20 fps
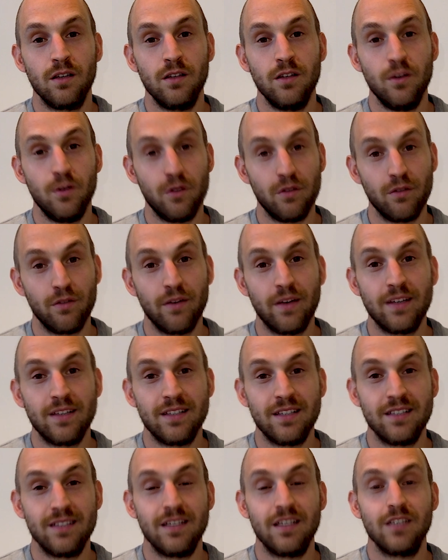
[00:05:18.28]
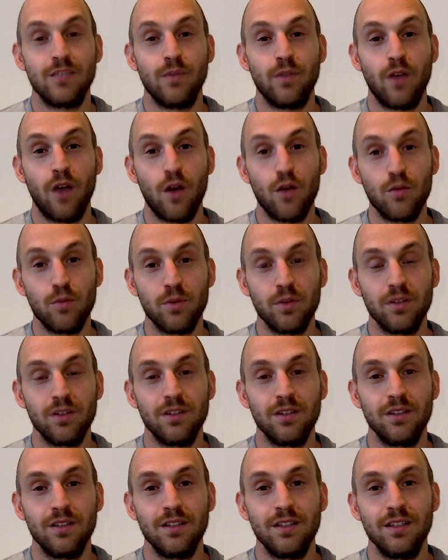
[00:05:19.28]
You can face these things with hope
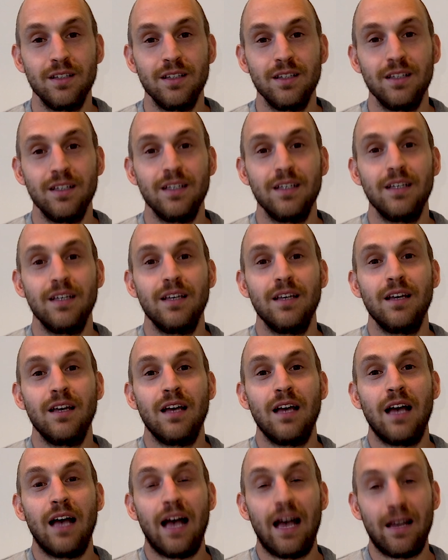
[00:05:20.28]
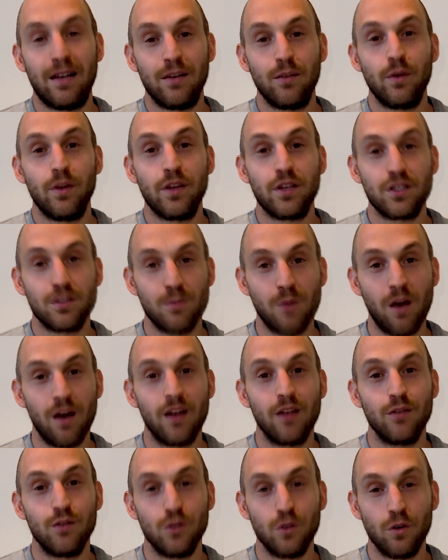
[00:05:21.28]
and with a
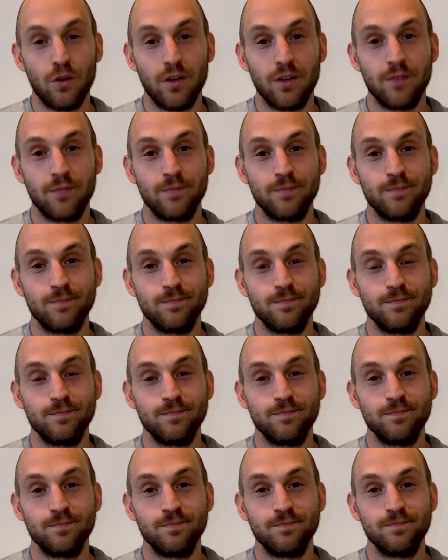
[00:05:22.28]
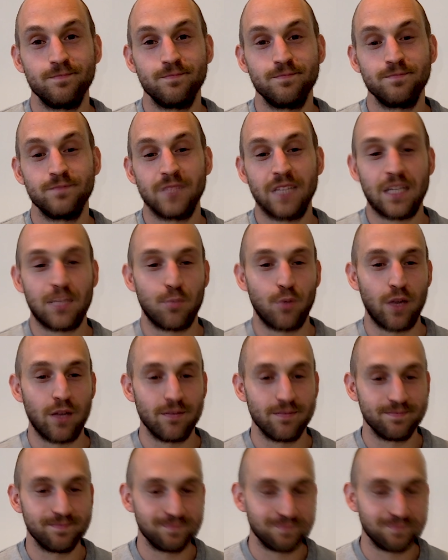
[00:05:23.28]
smile of joy. Let's pray.